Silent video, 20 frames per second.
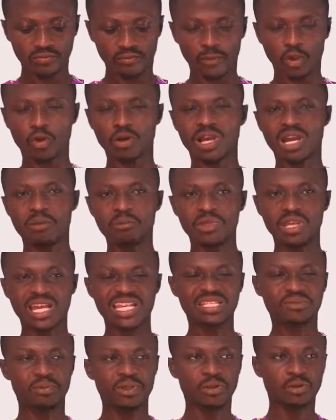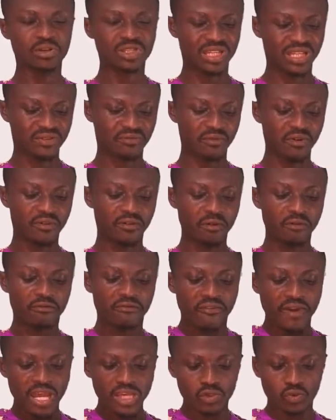or can be explained as, it
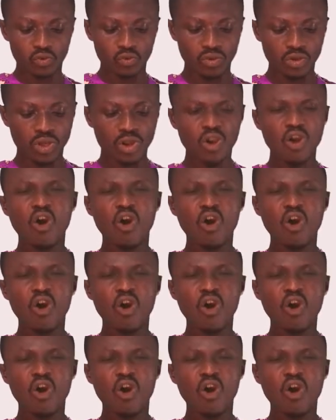refers to